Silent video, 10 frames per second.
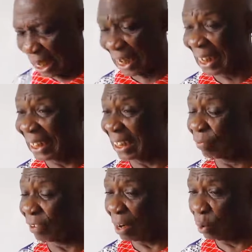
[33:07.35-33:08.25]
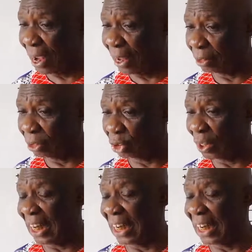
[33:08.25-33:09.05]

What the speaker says: and get it very well so